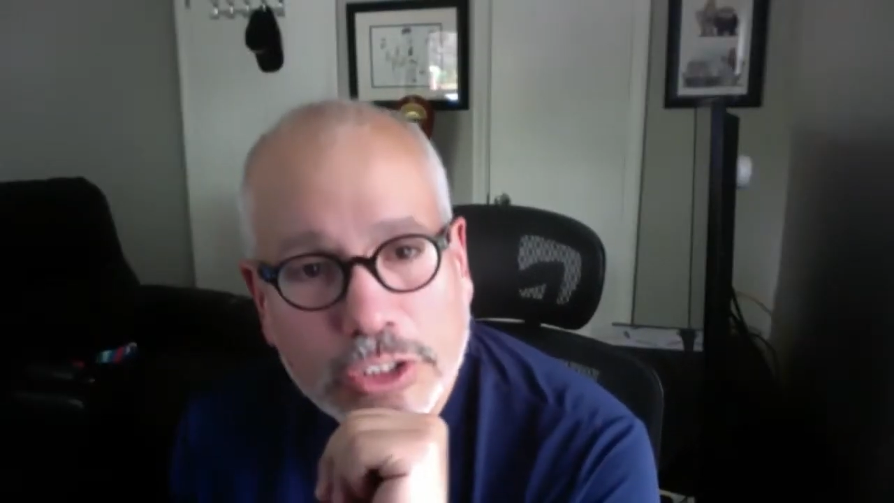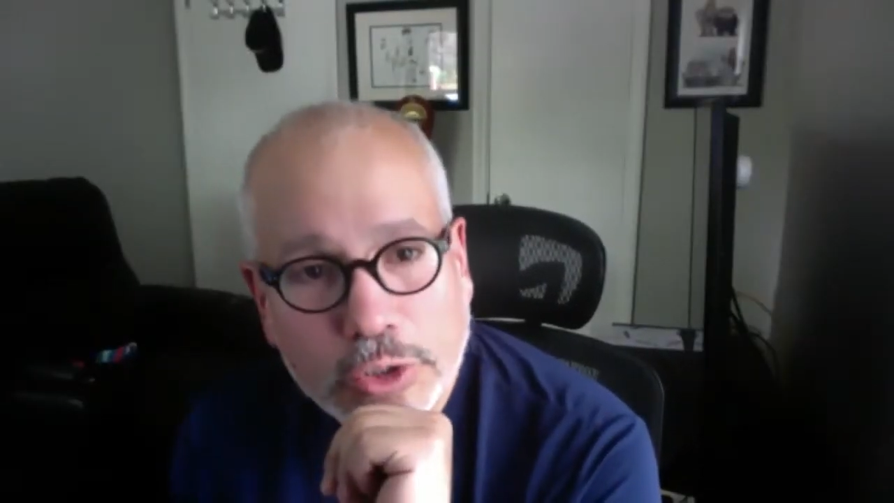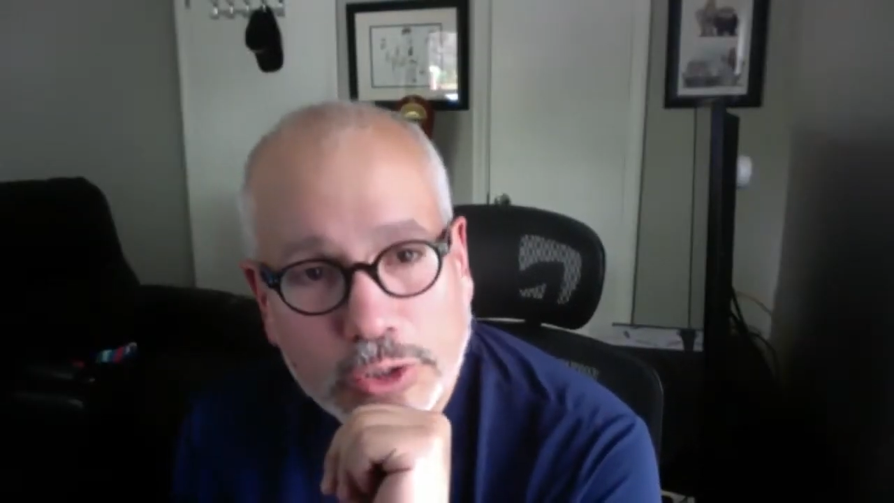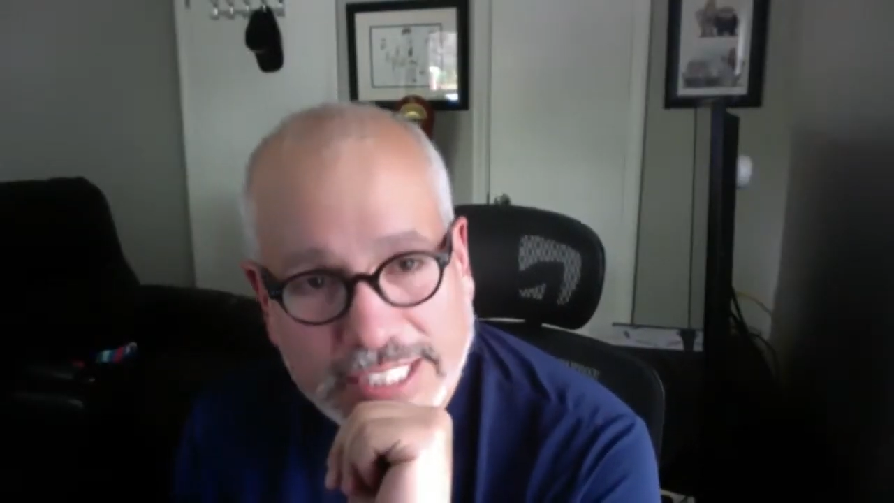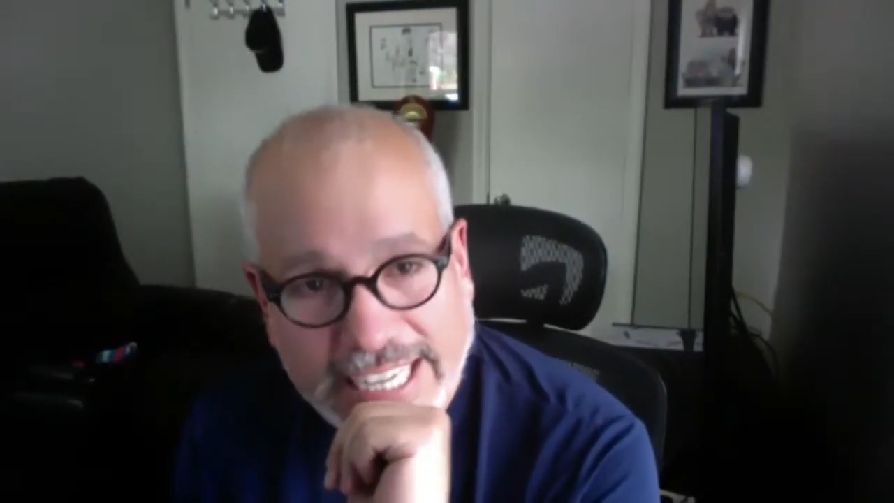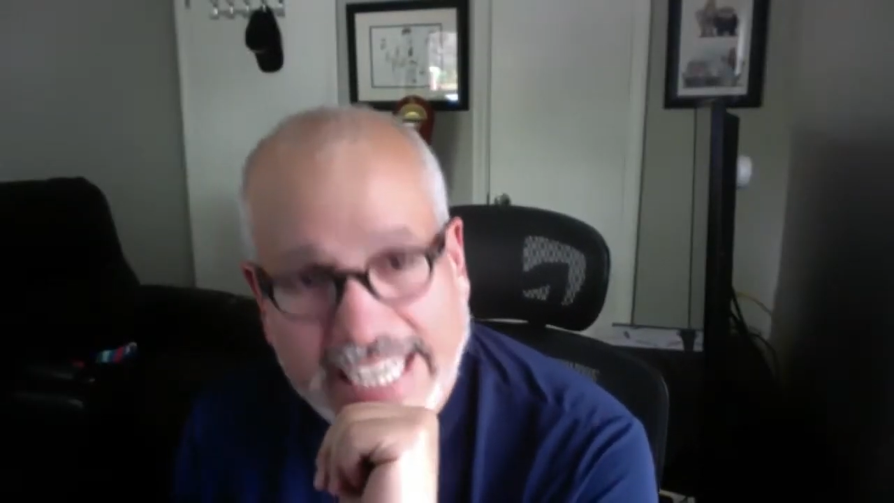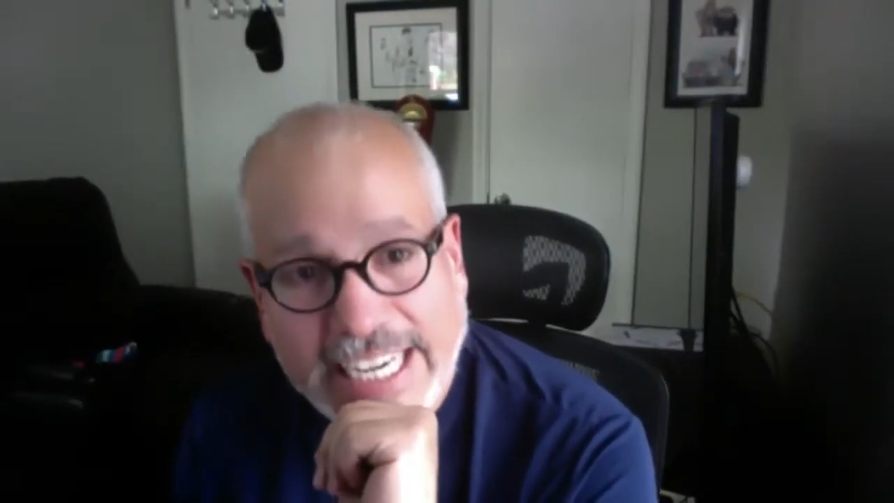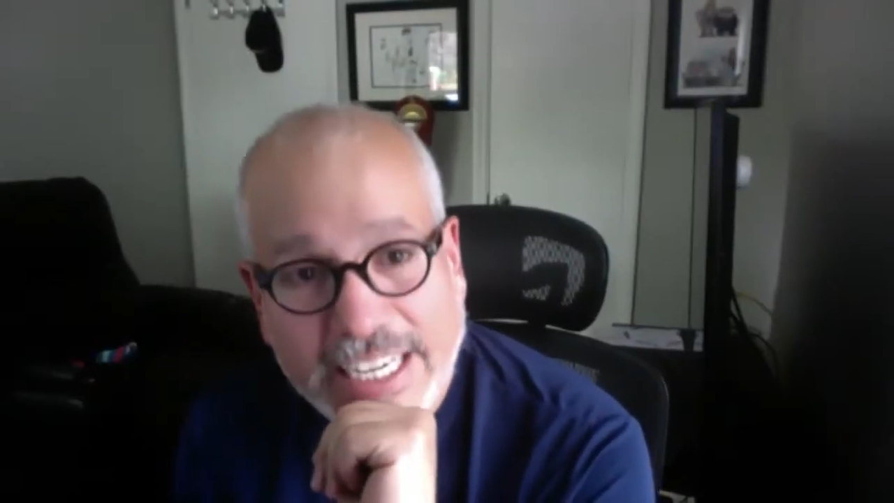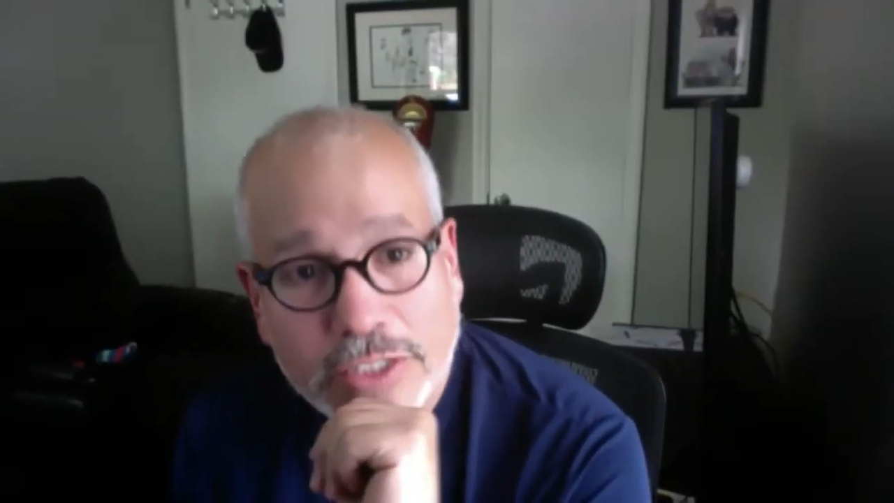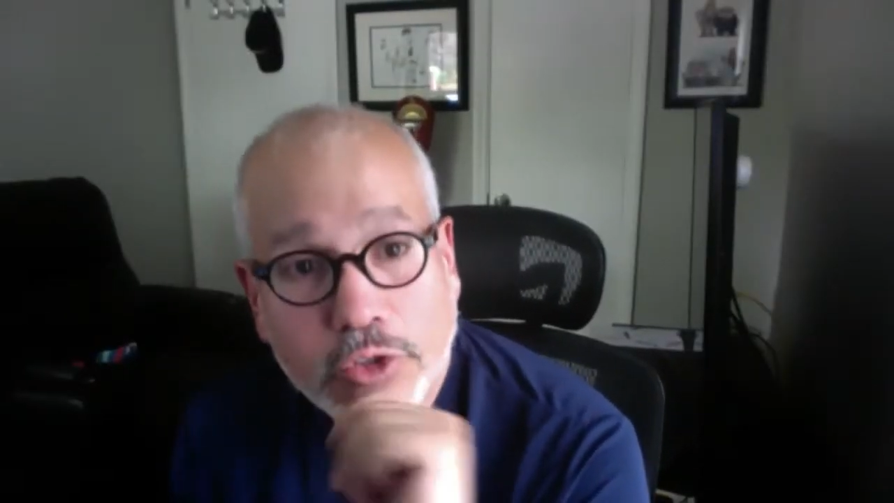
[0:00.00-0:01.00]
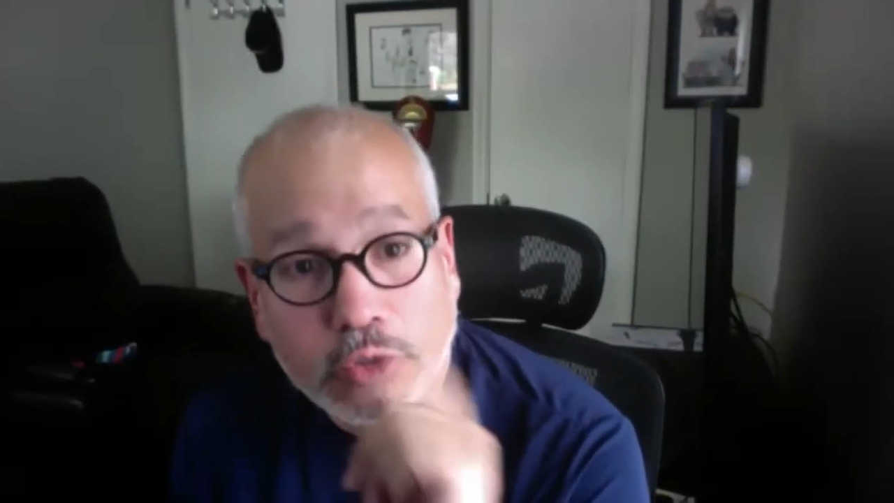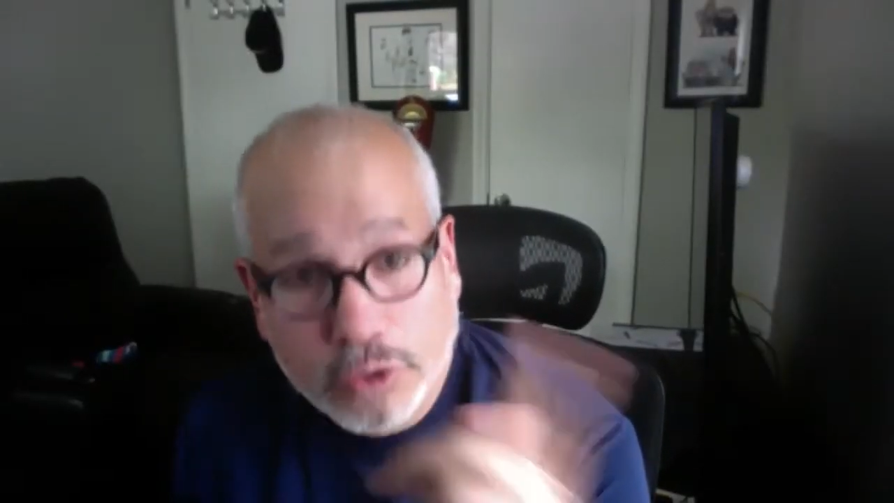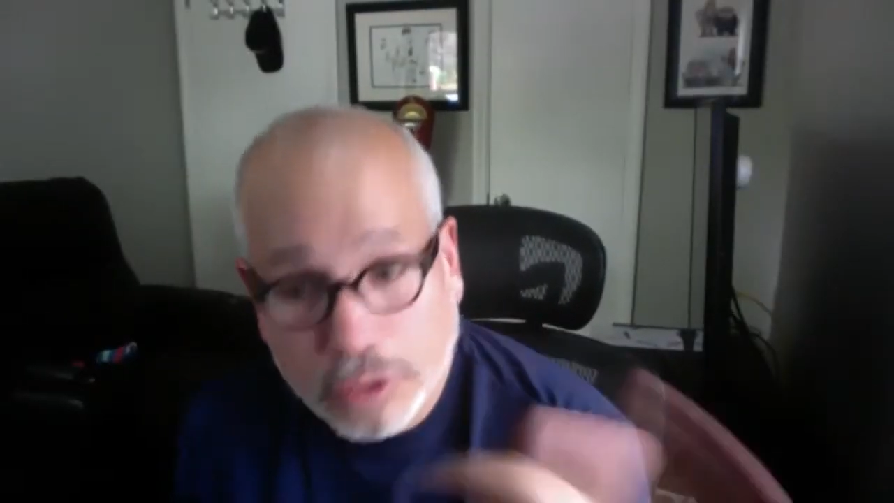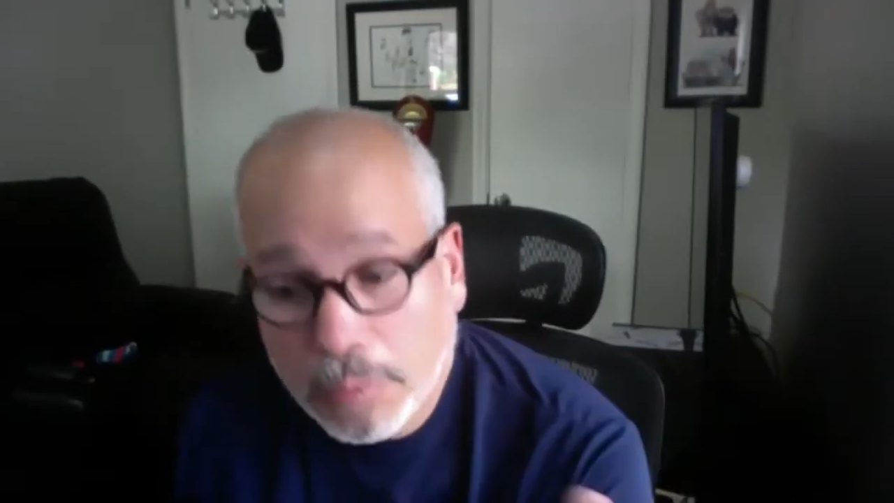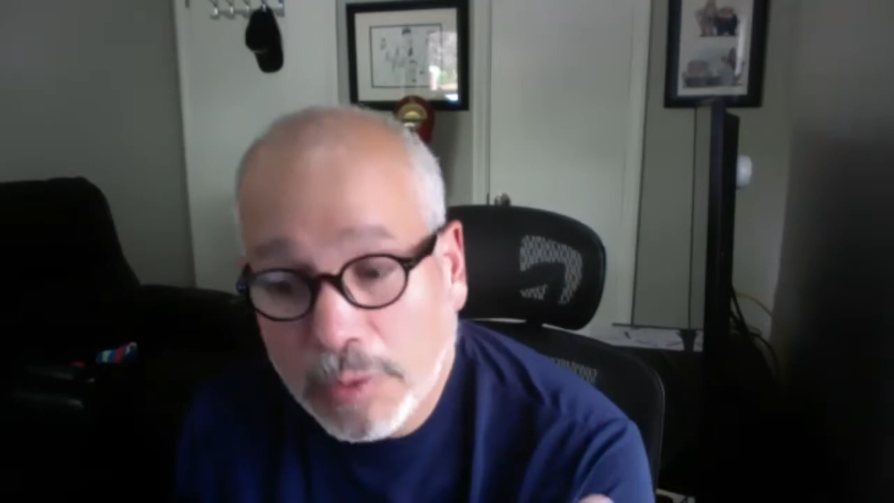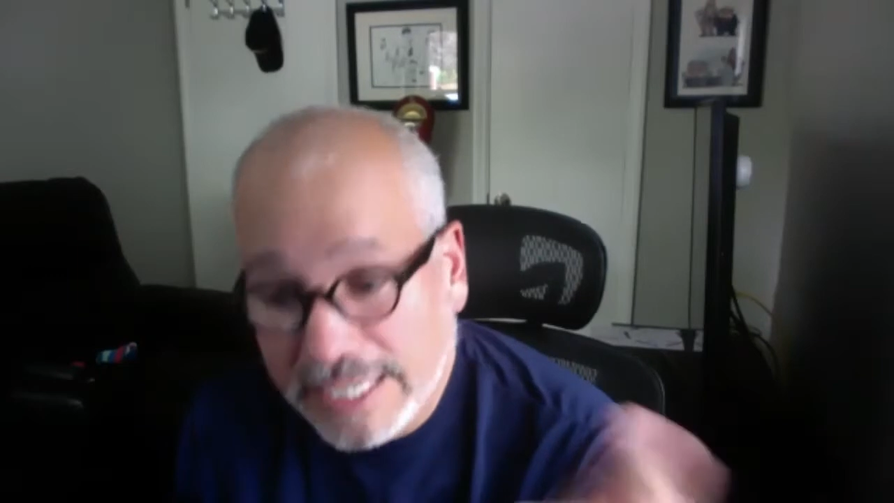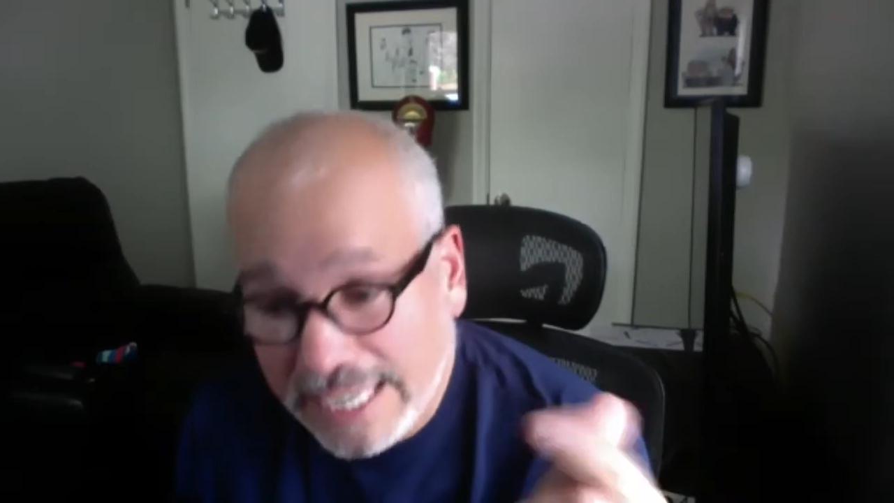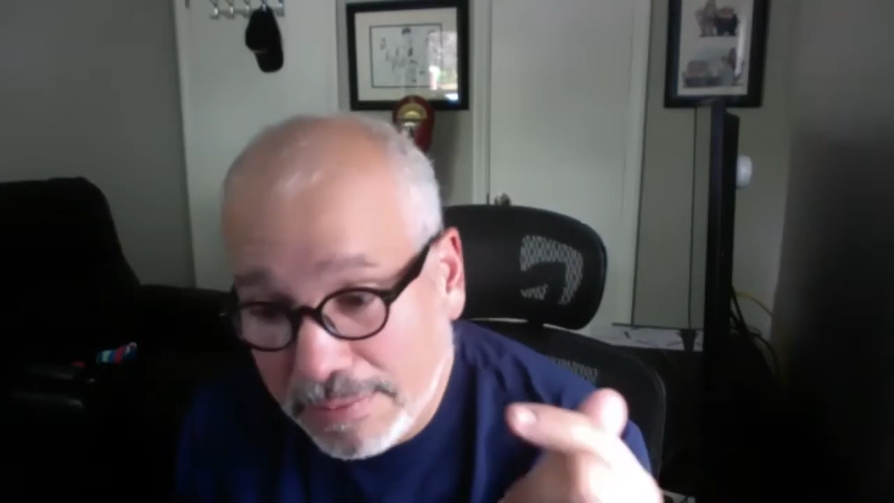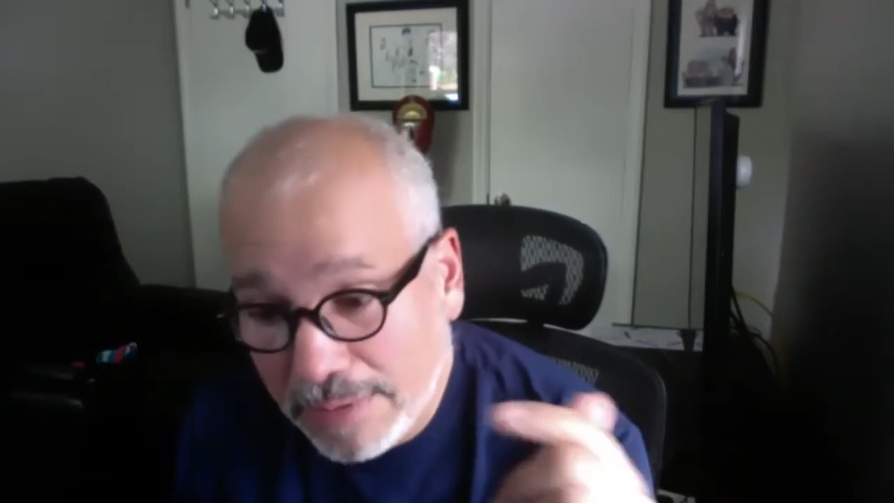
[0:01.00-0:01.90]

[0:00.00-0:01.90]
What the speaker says: to say to someone,